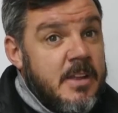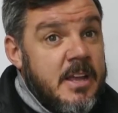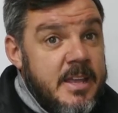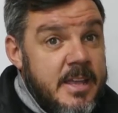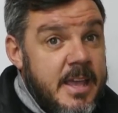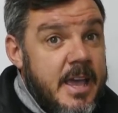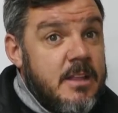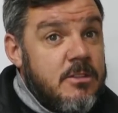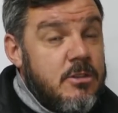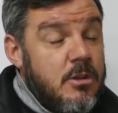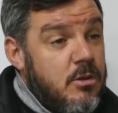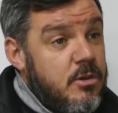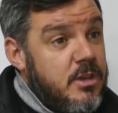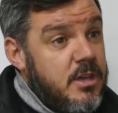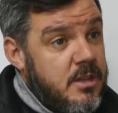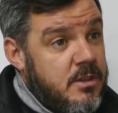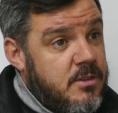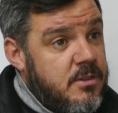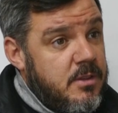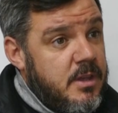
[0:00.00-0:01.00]
Yeah,
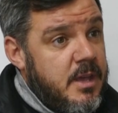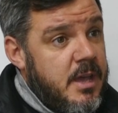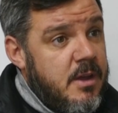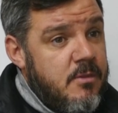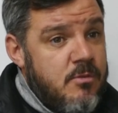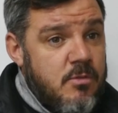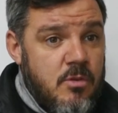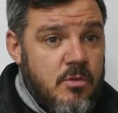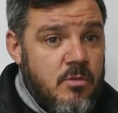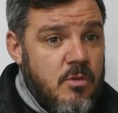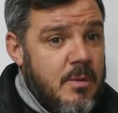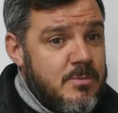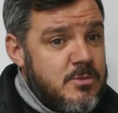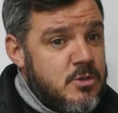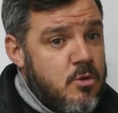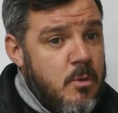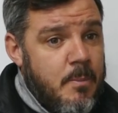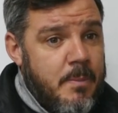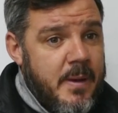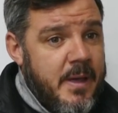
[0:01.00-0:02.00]
delighted. Yeah, Rob's
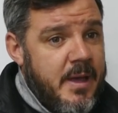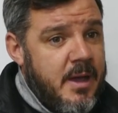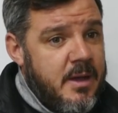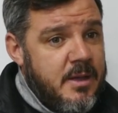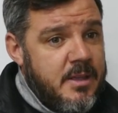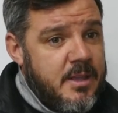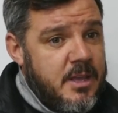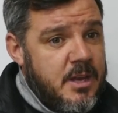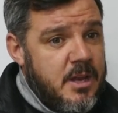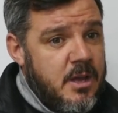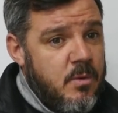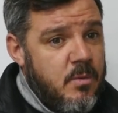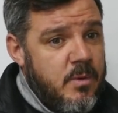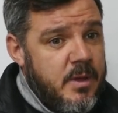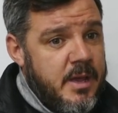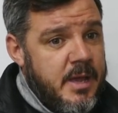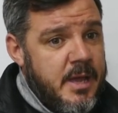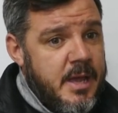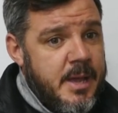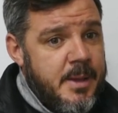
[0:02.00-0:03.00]
a good player. You know,
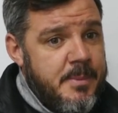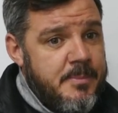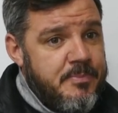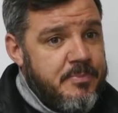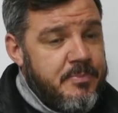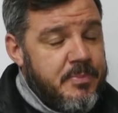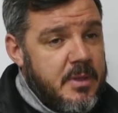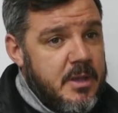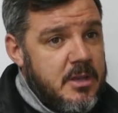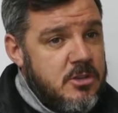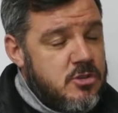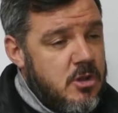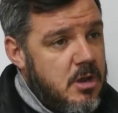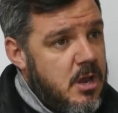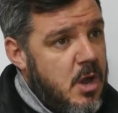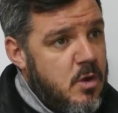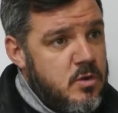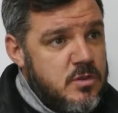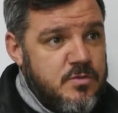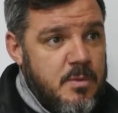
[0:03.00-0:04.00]
um, he's got
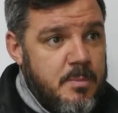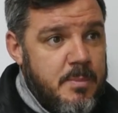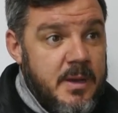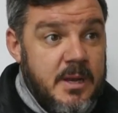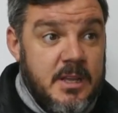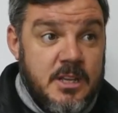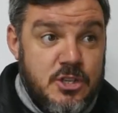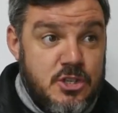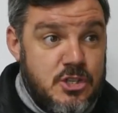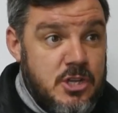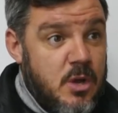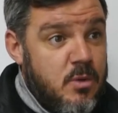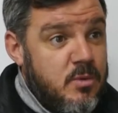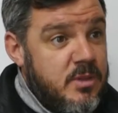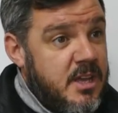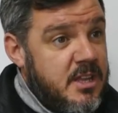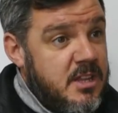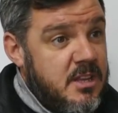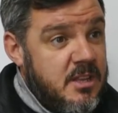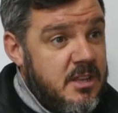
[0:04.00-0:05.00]
loads of ability. He's shown
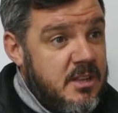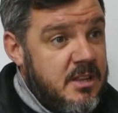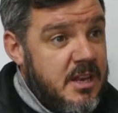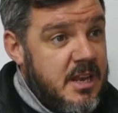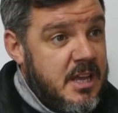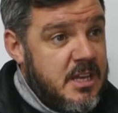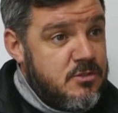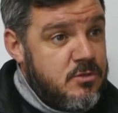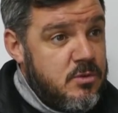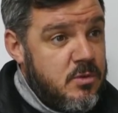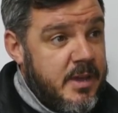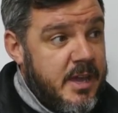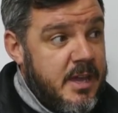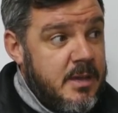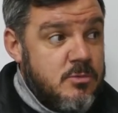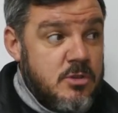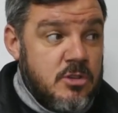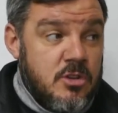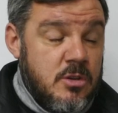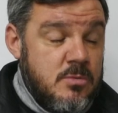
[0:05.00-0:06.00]
that in the, in the last few
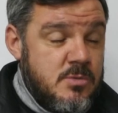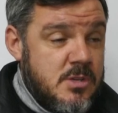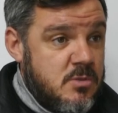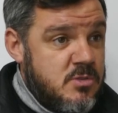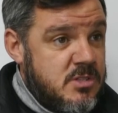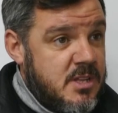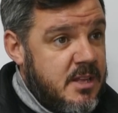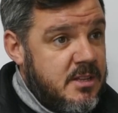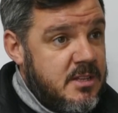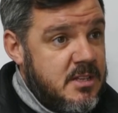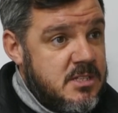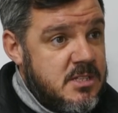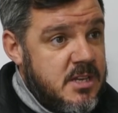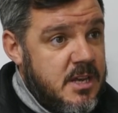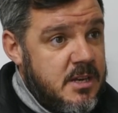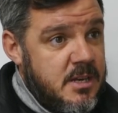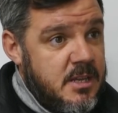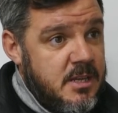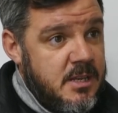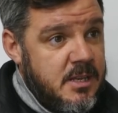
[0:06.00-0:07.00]
games. I thought he was outstanding
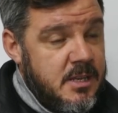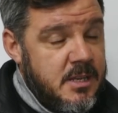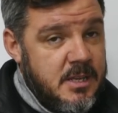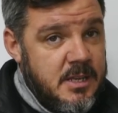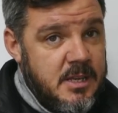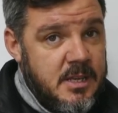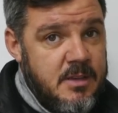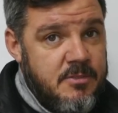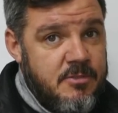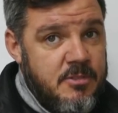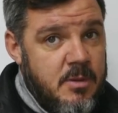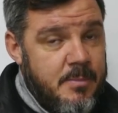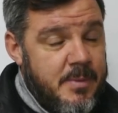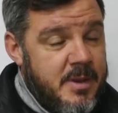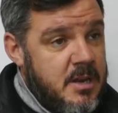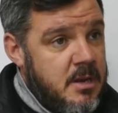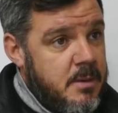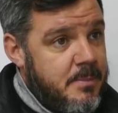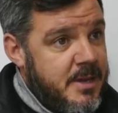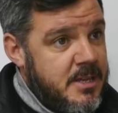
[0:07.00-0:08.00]
Saturday, if not
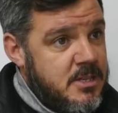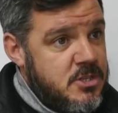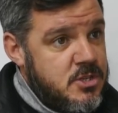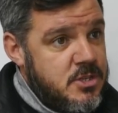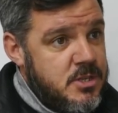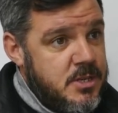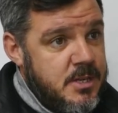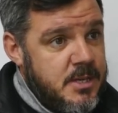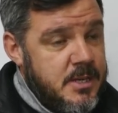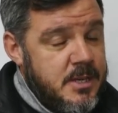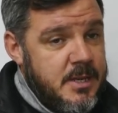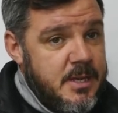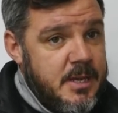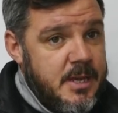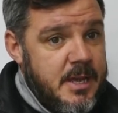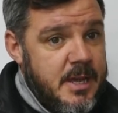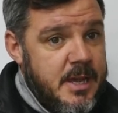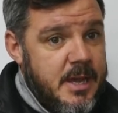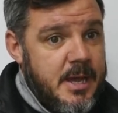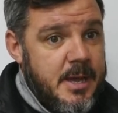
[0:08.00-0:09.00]
man of the match.
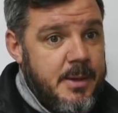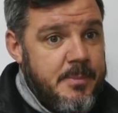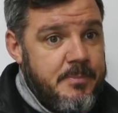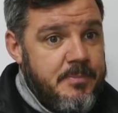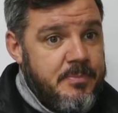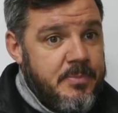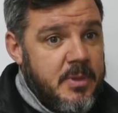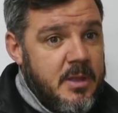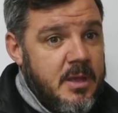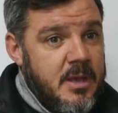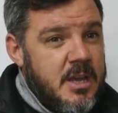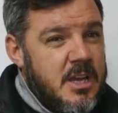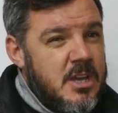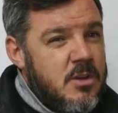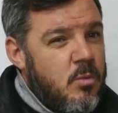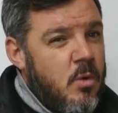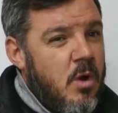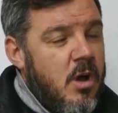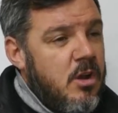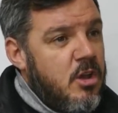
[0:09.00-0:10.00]
Um,
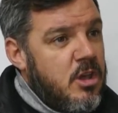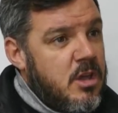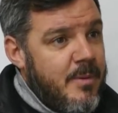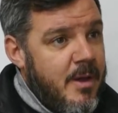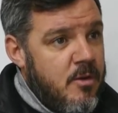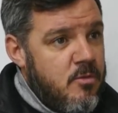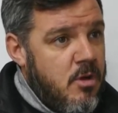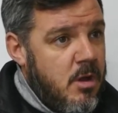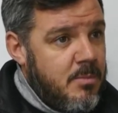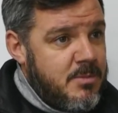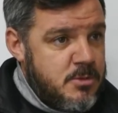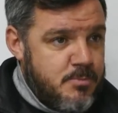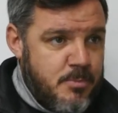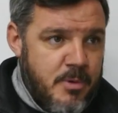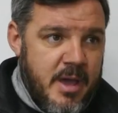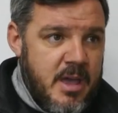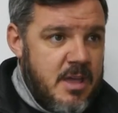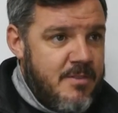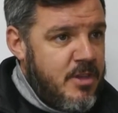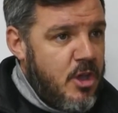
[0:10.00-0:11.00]
what I like about Rob, he's
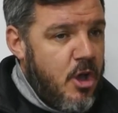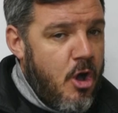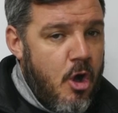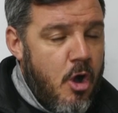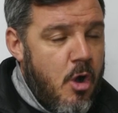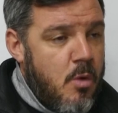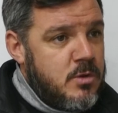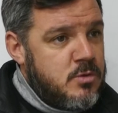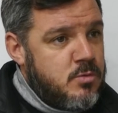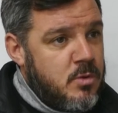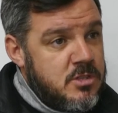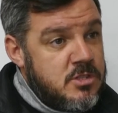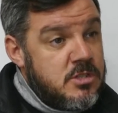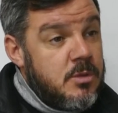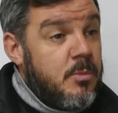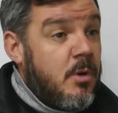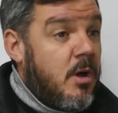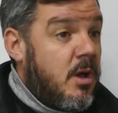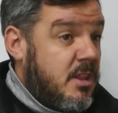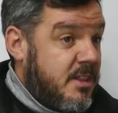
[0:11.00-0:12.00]
brave. He always wants the
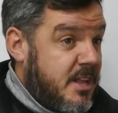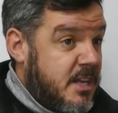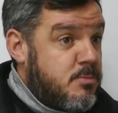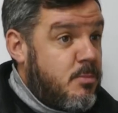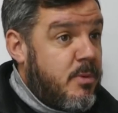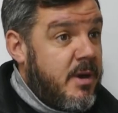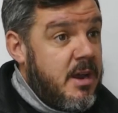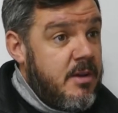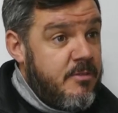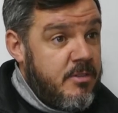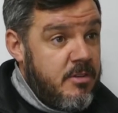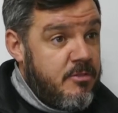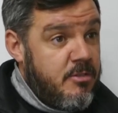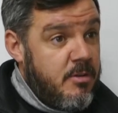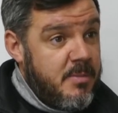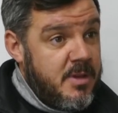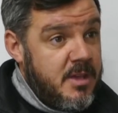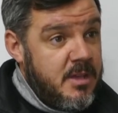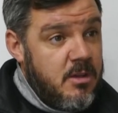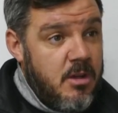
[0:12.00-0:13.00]
ball, and that's bravery
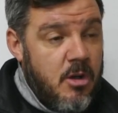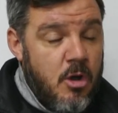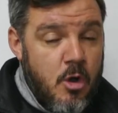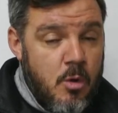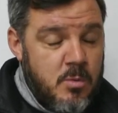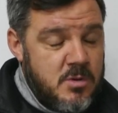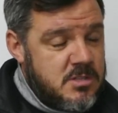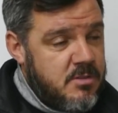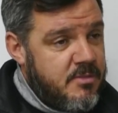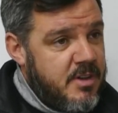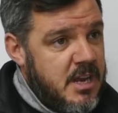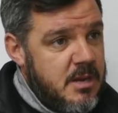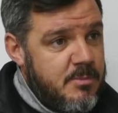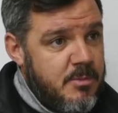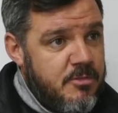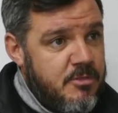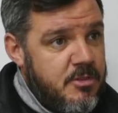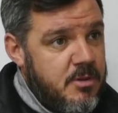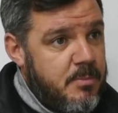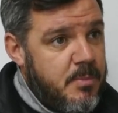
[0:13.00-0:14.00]
for me. Always
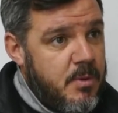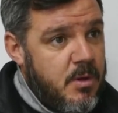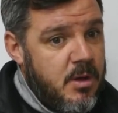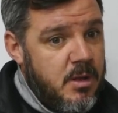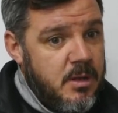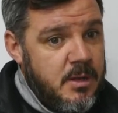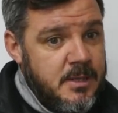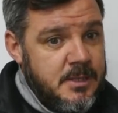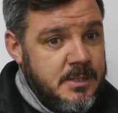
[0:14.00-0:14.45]
available for the ball.